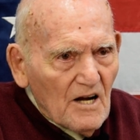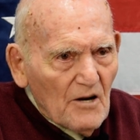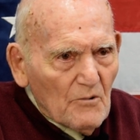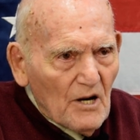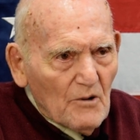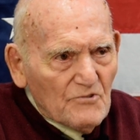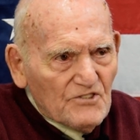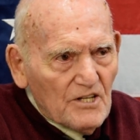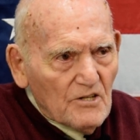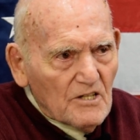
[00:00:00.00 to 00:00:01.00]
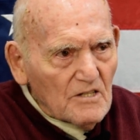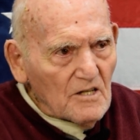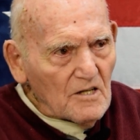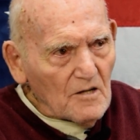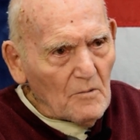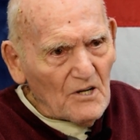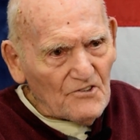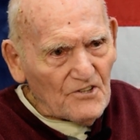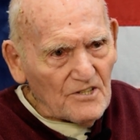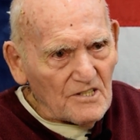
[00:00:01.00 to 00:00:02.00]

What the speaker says: I would say a month.